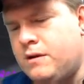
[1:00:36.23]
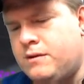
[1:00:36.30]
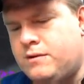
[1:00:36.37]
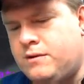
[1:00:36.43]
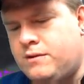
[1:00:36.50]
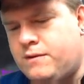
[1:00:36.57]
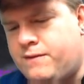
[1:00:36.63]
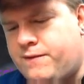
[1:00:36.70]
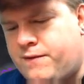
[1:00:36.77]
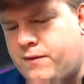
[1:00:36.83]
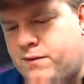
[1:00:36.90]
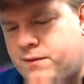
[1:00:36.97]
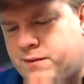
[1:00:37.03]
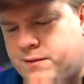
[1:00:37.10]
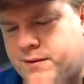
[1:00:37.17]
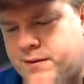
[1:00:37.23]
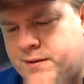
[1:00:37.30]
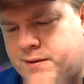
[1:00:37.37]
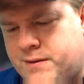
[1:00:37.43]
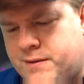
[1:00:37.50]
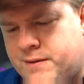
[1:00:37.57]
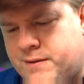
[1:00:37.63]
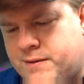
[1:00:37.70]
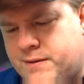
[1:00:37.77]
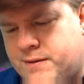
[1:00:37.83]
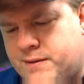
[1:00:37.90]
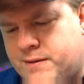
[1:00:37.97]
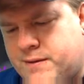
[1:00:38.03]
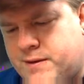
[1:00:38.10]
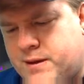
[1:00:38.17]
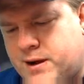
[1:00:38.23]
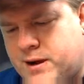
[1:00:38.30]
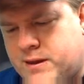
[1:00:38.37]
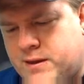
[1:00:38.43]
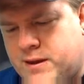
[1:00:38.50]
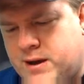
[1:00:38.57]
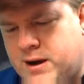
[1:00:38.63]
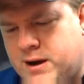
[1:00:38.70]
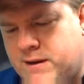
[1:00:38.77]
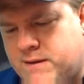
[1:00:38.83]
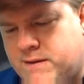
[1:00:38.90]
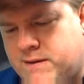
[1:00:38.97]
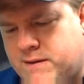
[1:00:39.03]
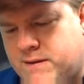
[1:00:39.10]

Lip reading: Do the fold like that.